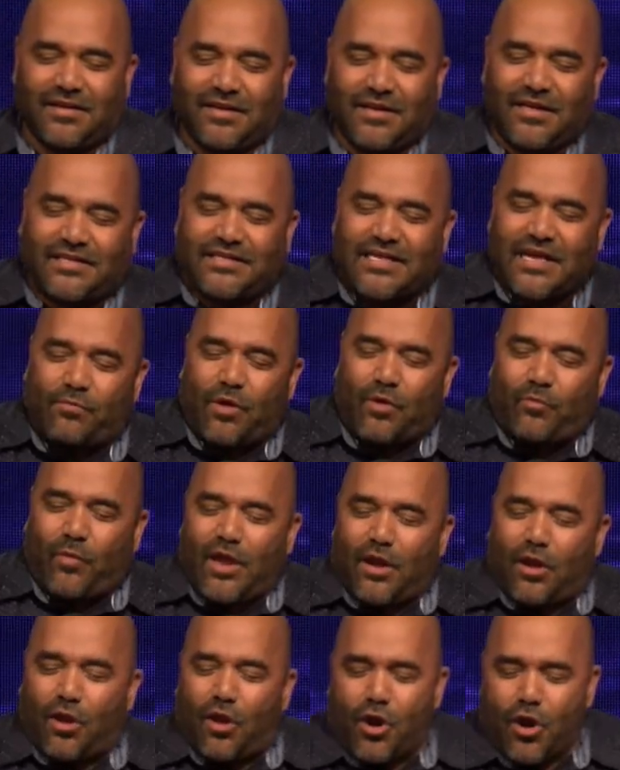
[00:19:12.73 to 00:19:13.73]
You see, when we
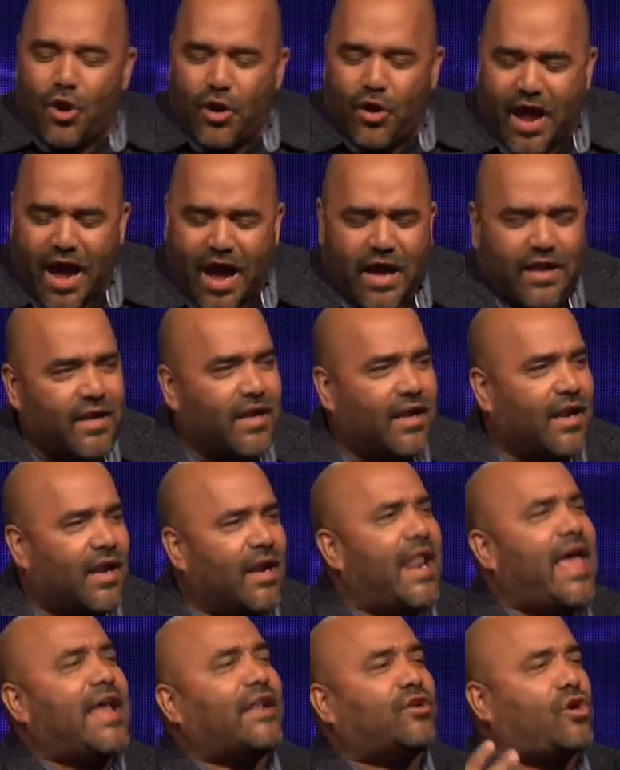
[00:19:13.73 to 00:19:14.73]
learn how to
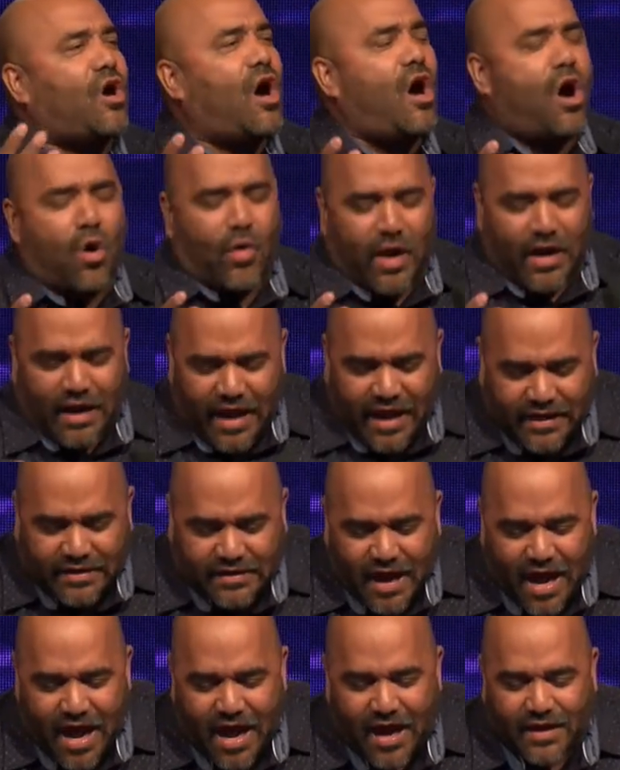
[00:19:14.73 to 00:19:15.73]
let go and let
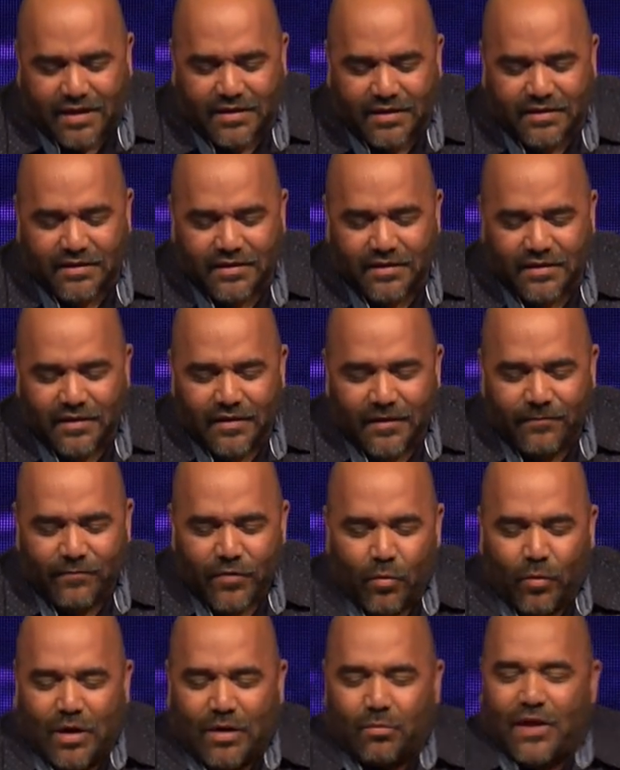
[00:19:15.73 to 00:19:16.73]
God,
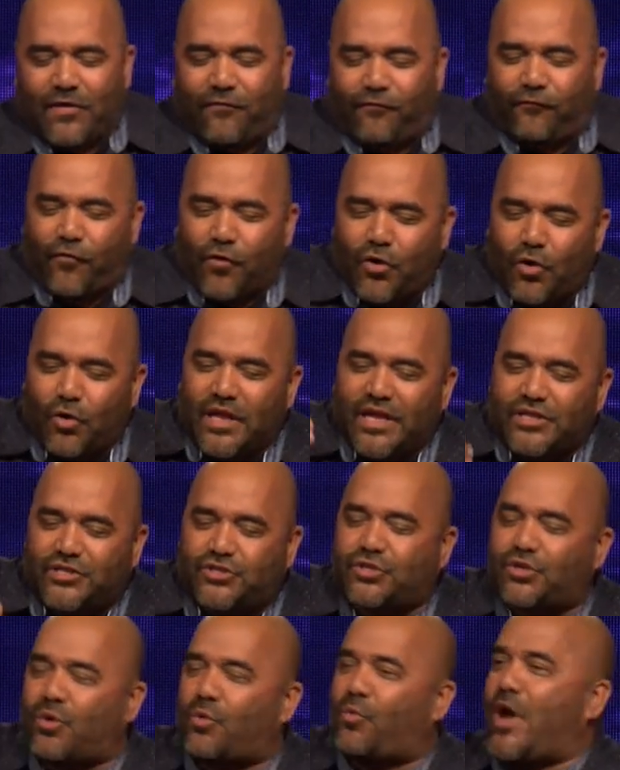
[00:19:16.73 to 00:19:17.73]
when we fully
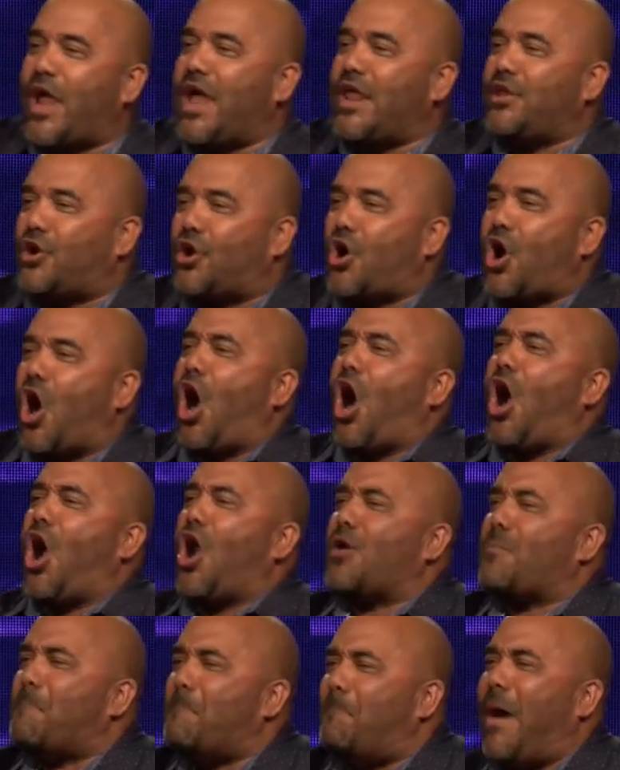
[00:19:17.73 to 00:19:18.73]
surrender
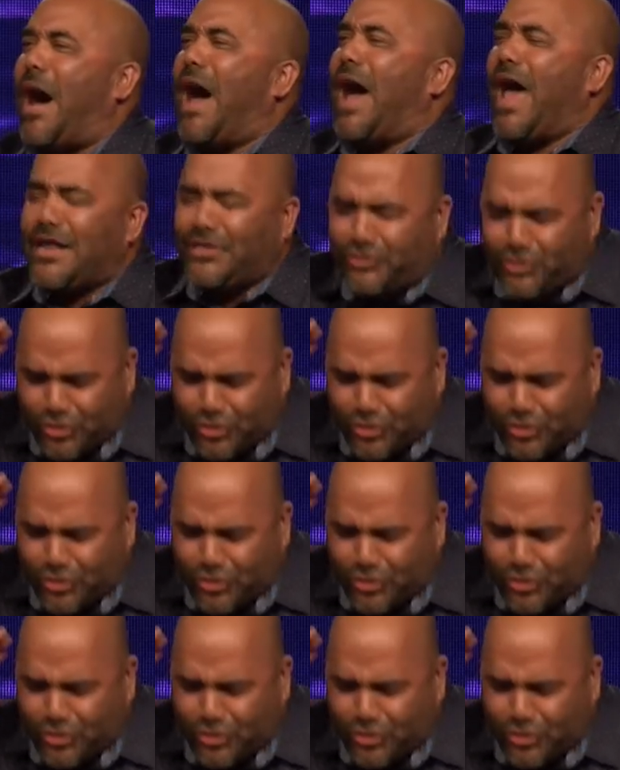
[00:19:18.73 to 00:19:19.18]
heart, mind,